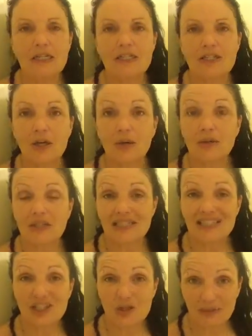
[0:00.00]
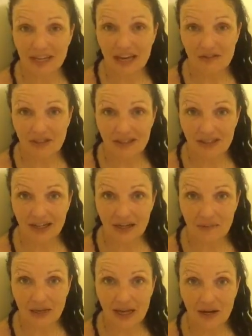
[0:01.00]
So considerably heavier than I
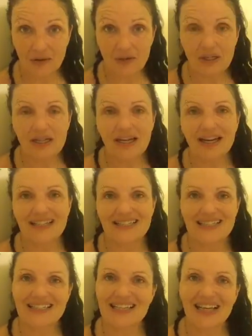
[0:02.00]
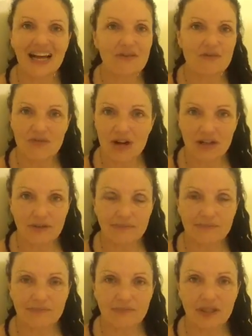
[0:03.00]
am now. And since then I haven't run.
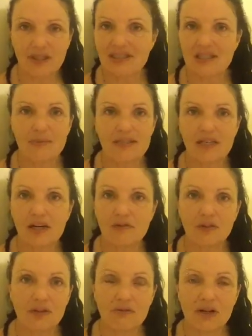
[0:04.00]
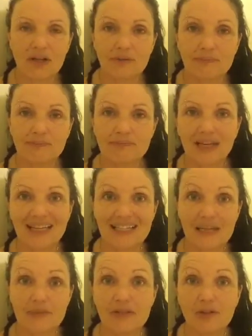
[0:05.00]
Consider myself not a runner,
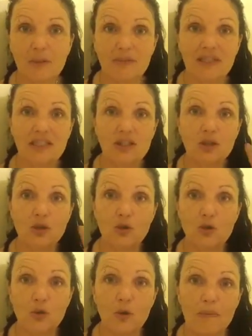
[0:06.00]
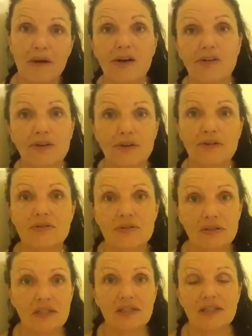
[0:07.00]
except I've completed 2 marathons.
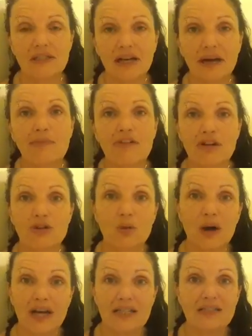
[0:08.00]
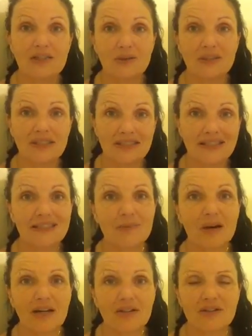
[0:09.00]
I've run twice, 26
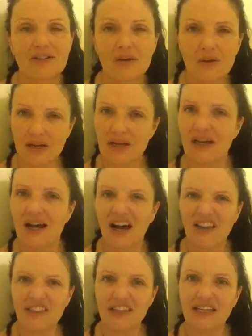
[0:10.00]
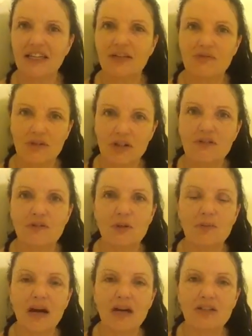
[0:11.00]
miles. So I think I can run a few
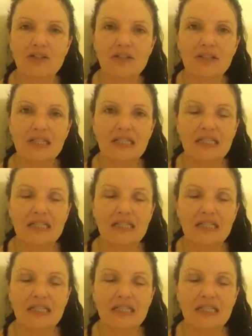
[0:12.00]
miles.